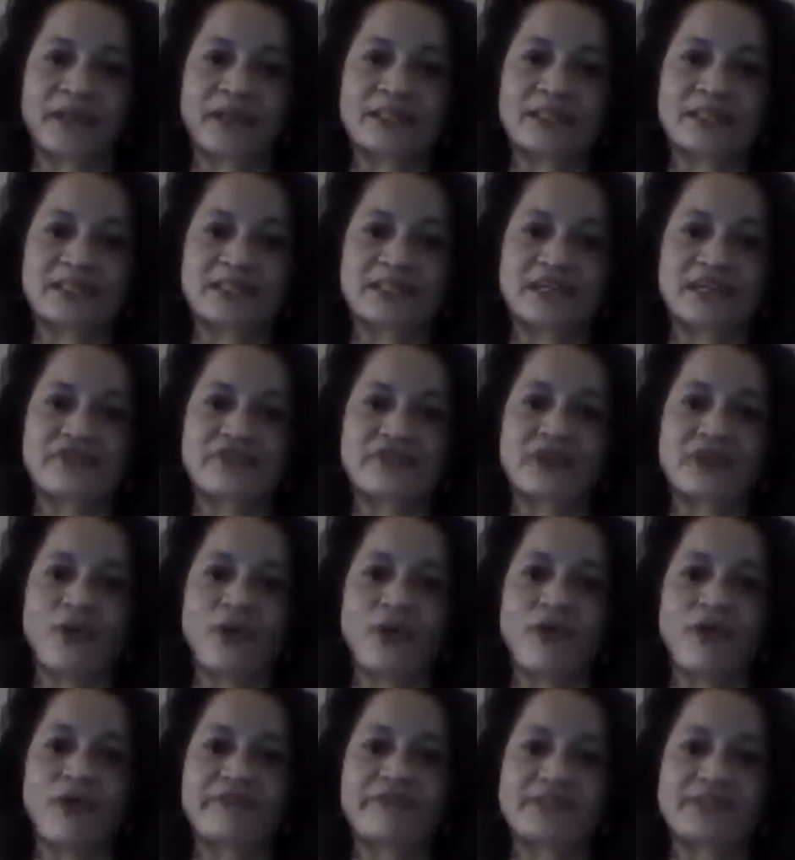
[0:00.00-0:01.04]
The
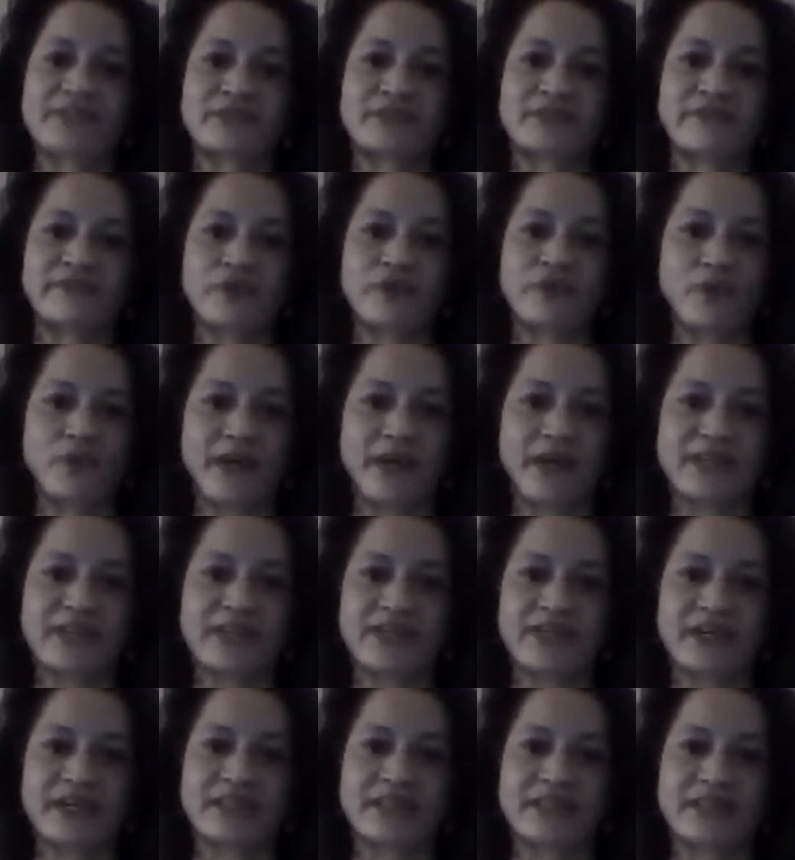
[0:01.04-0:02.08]
central office of
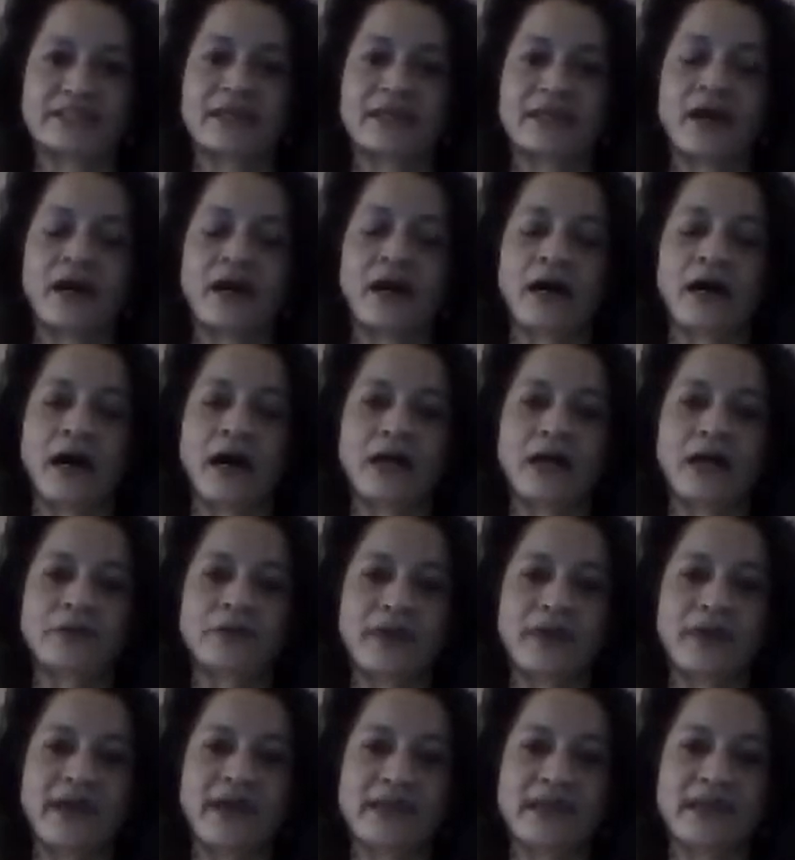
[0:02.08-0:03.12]
OHS
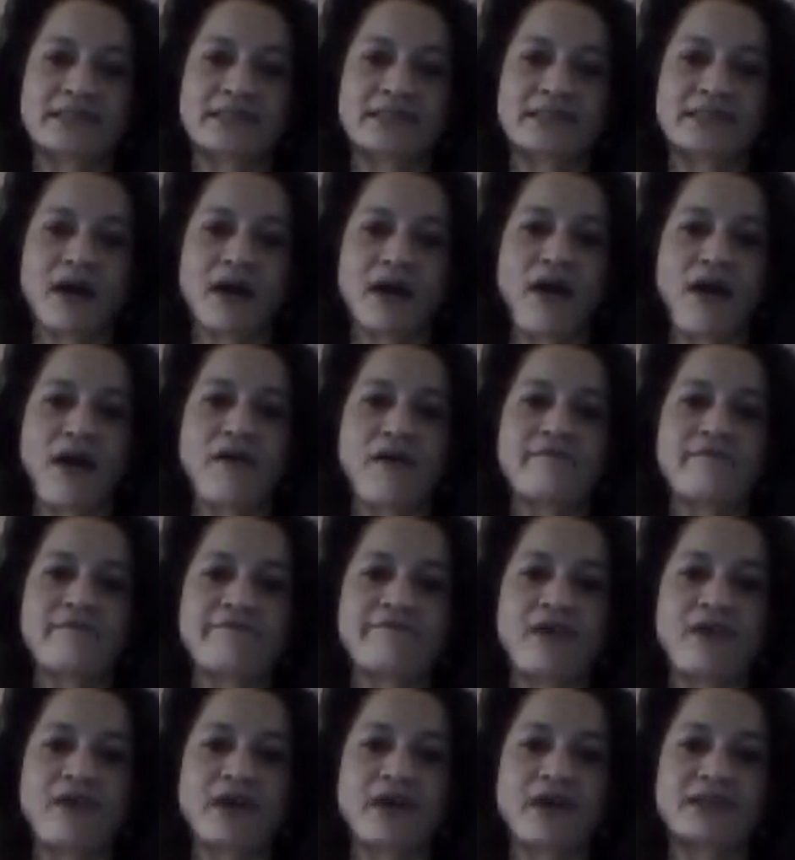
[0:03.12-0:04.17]
allocates
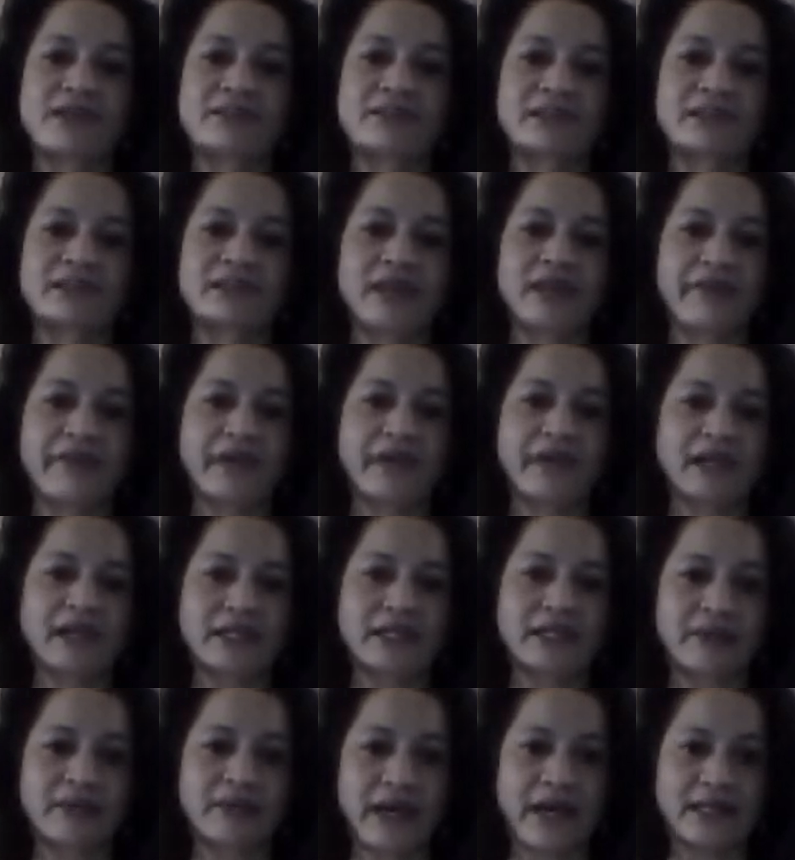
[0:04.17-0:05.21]
funds
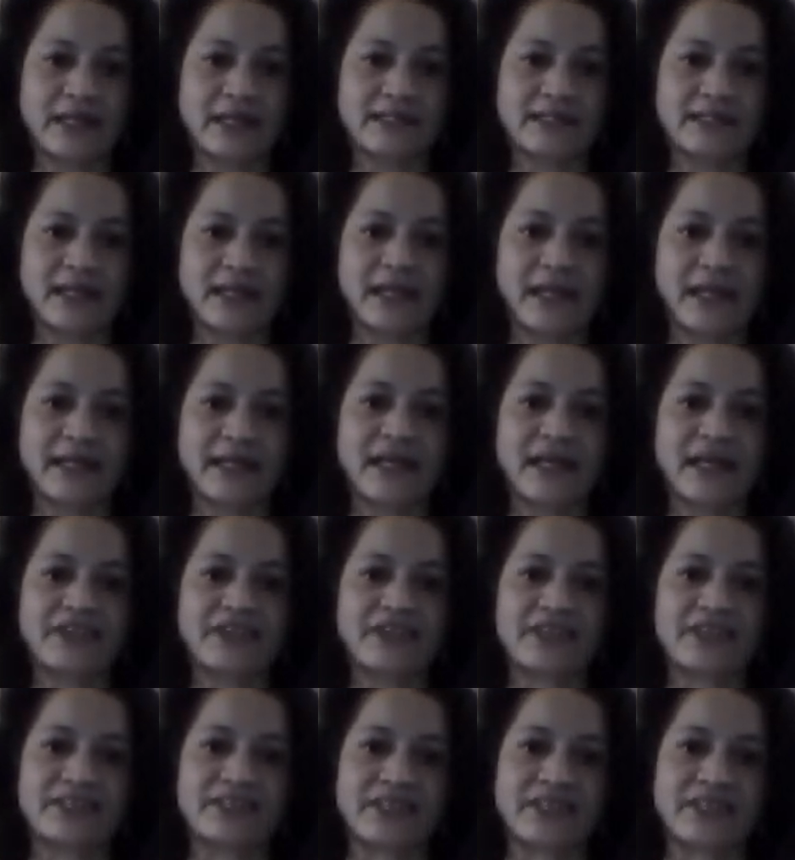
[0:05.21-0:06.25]
directly to Head Start
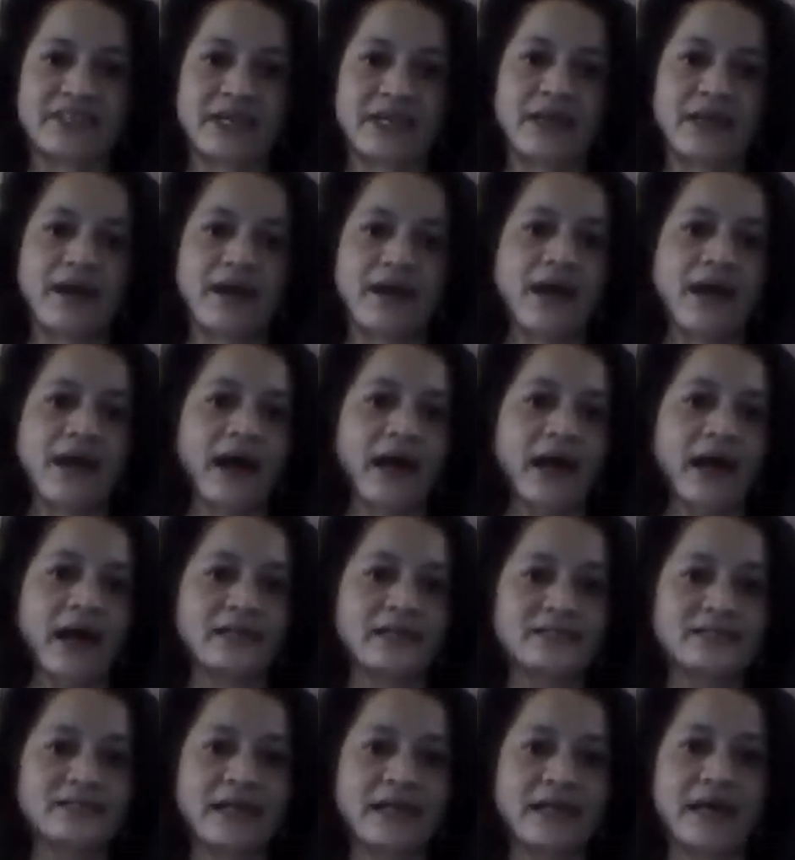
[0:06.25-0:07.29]
agency,
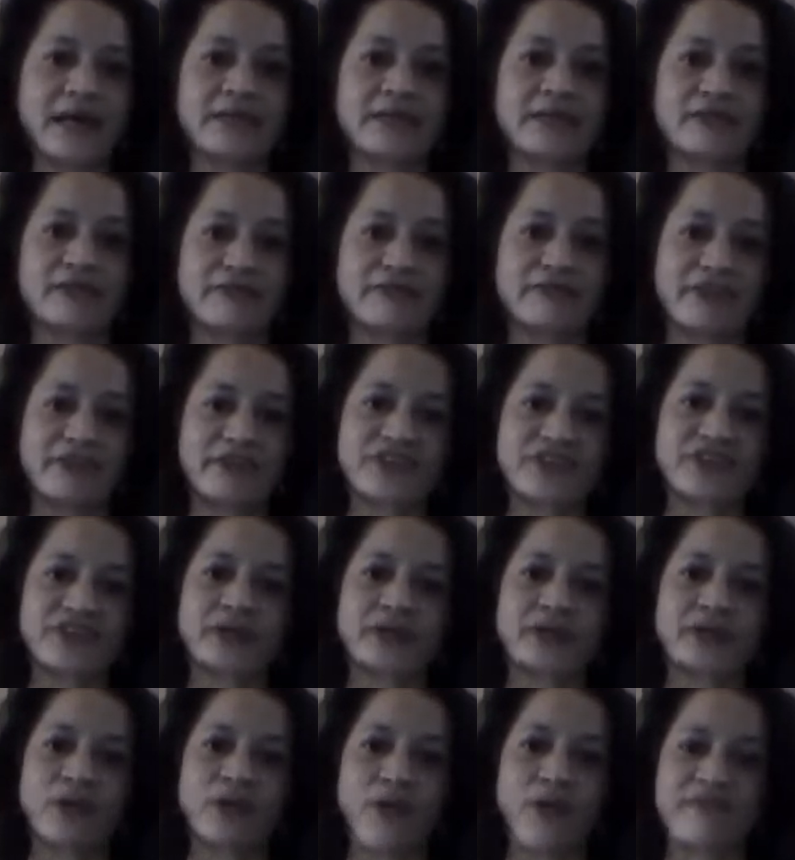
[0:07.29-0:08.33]
and 10
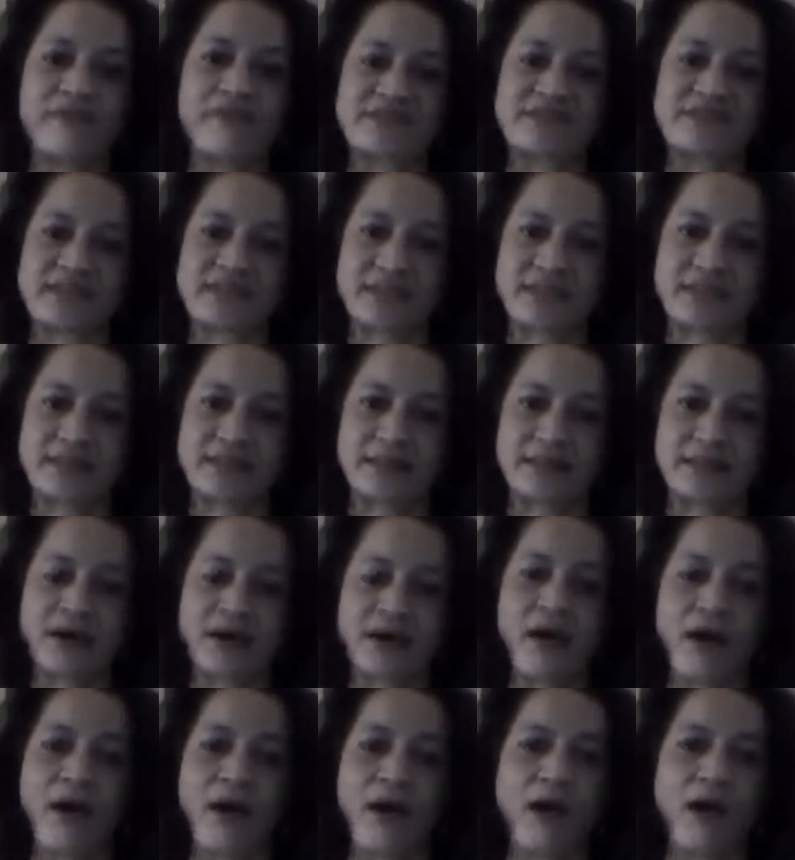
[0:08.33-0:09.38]
regional offices
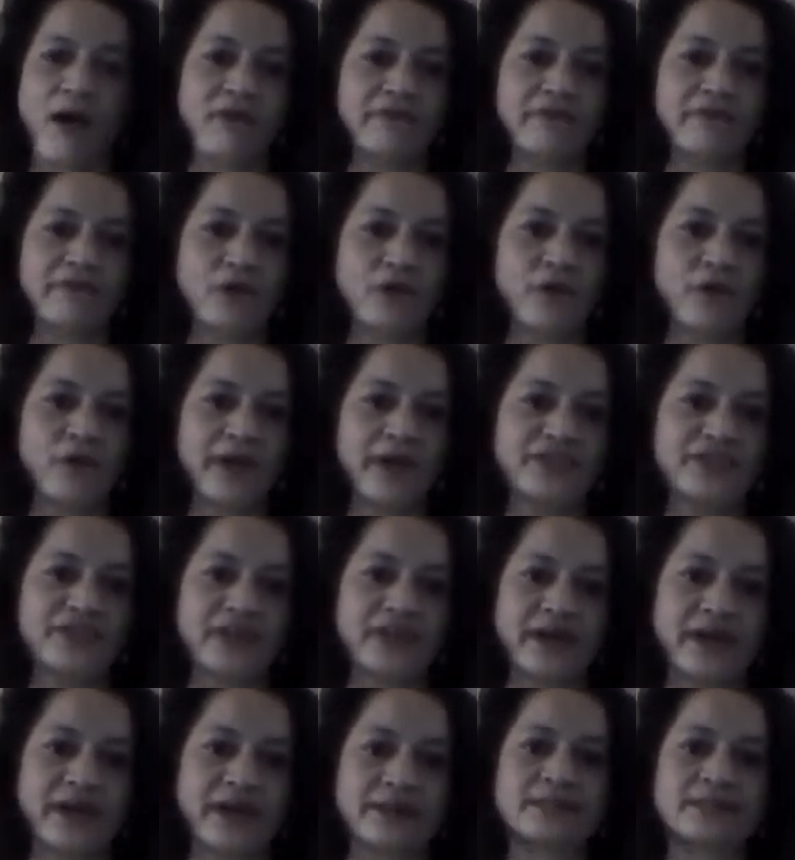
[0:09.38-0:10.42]
of
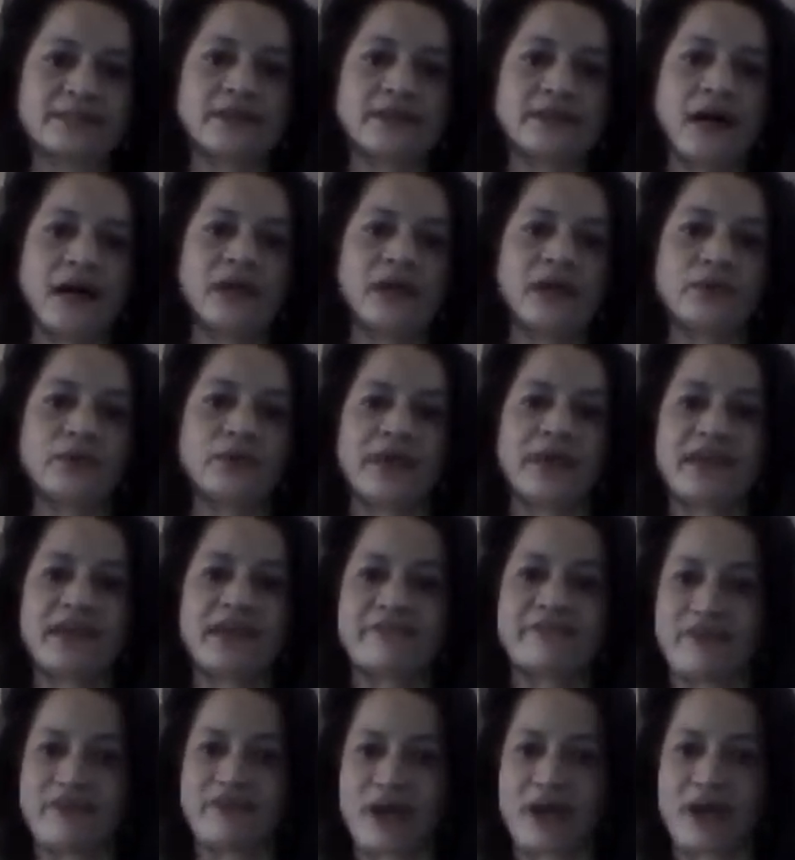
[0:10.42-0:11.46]
OHS
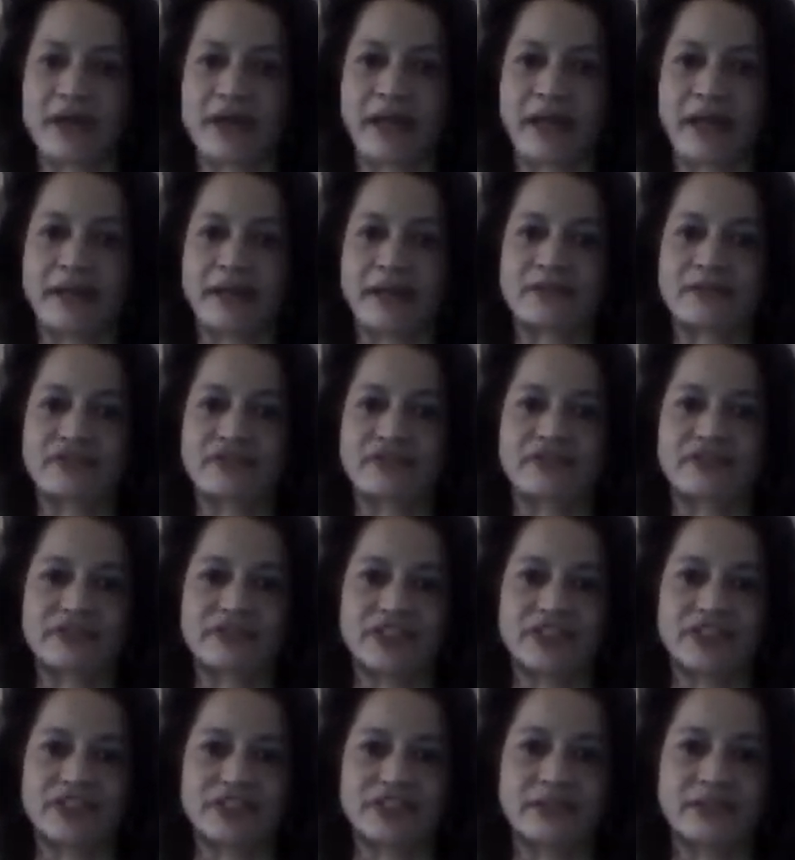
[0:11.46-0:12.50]
allocate funding to
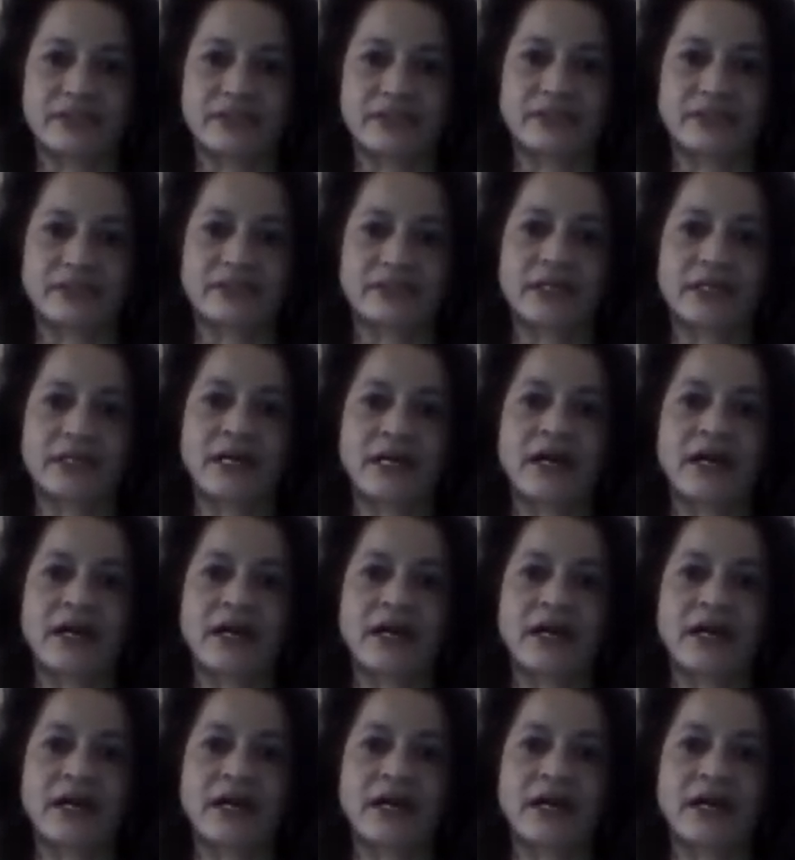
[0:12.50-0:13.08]
traditional